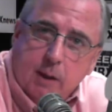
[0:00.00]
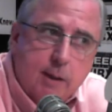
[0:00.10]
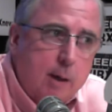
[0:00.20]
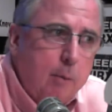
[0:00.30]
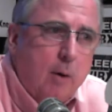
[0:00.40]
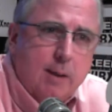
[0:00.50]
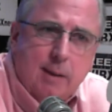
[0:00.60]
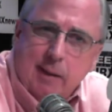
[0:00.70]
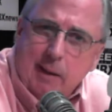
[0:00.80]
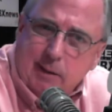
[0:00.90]
percent of
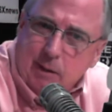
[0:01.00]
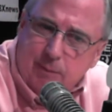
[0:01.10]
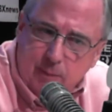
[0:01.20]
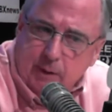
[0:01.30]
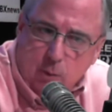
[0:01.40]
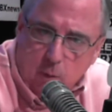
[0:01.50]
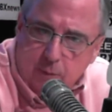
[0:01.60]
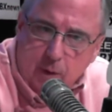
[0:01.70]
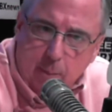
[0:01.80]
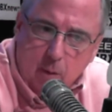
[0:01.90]
Democrats. I think it's a it's a
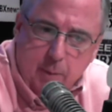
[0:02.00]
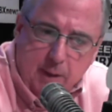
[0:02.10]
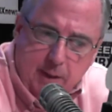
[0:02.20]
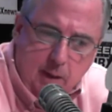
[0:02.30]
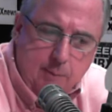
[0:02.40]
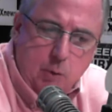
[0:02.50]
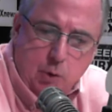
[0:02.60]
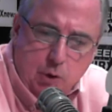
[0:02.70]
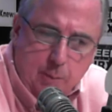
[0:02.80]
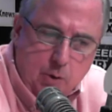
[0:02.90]
rough number, but I think
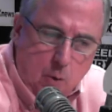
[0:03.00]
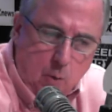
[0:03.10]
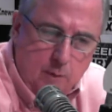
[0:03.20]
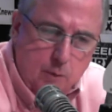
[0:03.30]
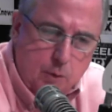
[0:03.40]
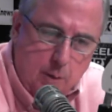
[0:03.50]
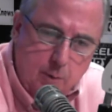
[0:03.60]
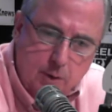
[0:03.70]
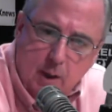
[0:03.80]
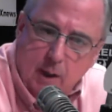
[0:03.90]
I'm using some of Joe
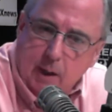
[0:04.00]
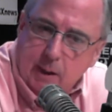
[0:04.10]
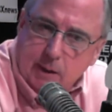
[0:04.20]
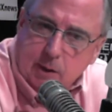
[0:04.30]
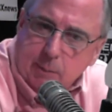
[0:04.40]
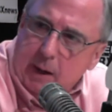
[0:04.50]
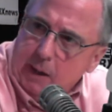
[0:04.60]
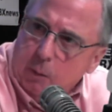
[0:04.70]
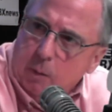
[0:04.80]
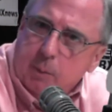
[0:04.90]
Griffin's numbers. And
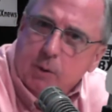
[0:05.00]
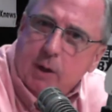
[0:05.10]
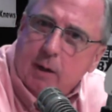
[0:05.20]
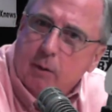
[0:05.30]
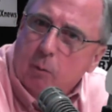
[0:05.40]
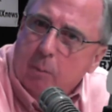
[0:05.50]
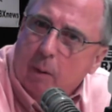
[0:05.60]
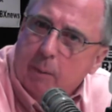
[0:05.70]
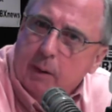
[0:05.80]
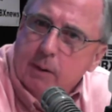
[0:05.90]
some ninety-one percent of the
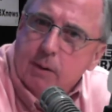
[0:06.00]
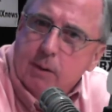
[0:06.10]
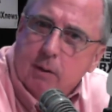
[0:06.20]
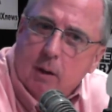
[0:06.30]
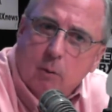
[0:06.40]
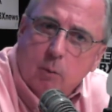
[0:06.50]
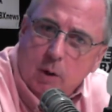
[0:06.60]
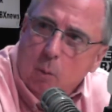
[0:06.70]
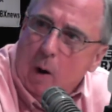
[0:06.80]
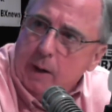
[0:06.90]
Republicans
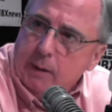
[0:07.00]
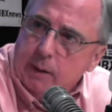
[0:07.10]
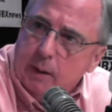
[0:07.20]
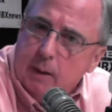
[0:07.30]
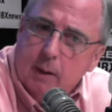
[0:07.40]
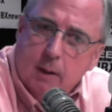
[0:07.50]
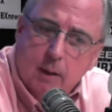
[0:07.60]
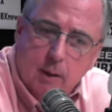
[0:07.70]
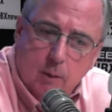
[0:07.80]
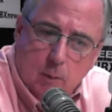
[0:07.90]
really want
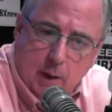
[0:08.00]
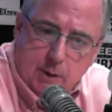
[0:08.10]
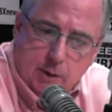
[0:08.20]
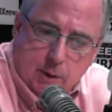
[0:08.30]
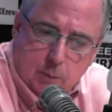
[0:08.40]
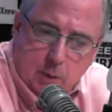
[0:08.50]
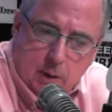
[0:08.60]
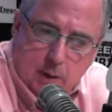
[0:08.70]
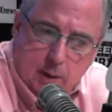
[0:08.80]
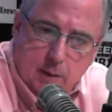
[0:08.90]
want, want to, uh,
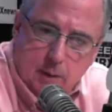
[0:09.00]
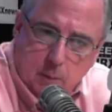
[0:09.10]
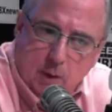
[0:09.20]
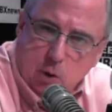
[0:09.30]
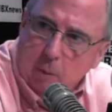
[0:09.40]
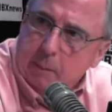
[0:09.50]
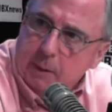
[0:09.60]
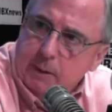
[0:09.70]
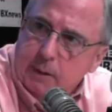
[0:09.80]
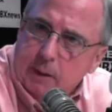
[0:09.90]
uh, want, term, term
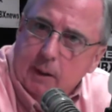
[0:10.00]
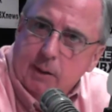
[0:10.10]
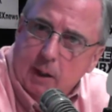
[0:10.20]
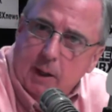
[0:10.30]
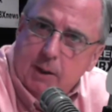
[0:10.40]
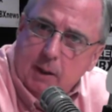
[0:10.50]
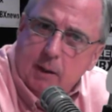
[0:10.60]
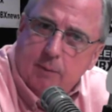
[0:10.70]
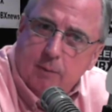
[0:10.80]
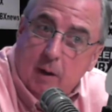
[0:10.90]
limits. limits. And, and I,
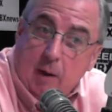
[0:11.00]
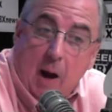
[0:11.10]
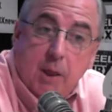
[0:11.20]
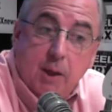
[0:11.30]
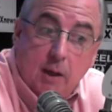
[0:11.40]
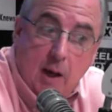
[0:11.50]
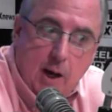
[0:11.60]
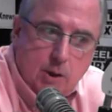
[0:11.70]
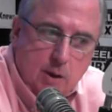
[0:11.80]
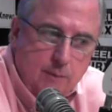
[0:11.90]
think if, if uh, uh I think
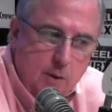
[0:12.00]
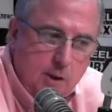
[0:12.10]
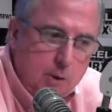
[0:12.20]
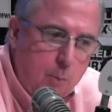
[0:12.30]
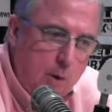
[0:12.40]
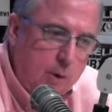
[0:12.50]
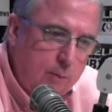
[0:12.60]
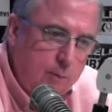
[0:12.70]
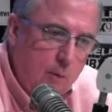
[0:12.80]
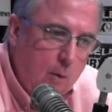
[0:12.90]
actually if it gets brought
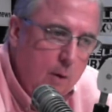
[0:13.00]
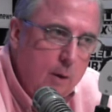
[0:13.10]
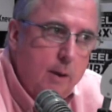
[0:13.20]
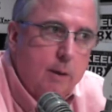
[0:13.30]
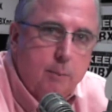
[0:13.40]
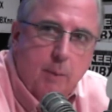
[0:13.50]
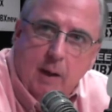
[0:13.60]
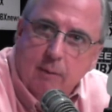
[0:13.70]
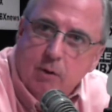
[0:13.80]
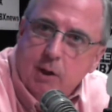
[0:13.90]
to the floor, floor it
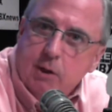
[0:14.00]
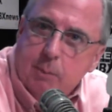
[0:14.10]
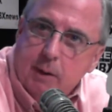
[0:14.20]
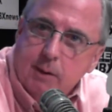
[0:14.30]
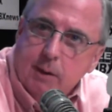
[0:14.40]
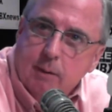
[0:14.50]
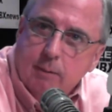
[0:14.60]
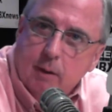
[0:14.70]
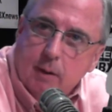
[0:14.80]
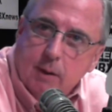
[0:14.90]
may have a chance of
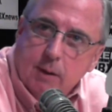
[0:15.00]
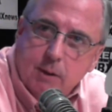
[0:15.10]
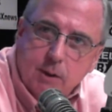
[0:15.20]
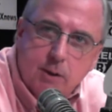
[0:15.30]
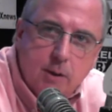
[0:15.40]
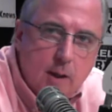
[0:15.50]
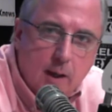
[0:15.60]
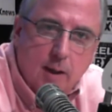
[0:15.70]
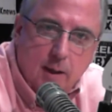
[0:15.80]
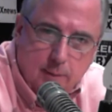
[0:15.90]
passing. it's just
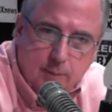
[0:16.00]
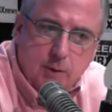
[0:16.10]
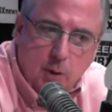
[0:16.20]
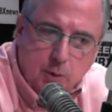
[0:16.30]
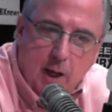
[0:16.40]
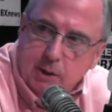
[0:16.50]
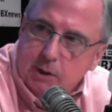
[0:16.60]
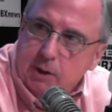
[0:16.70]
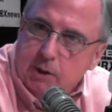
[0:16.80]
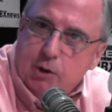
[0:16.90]
it was
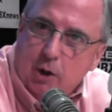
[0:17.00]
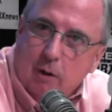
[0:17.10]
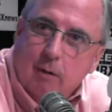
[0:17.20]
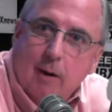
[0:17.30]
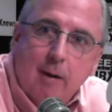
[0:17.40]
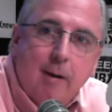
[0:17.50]
hesitant this year.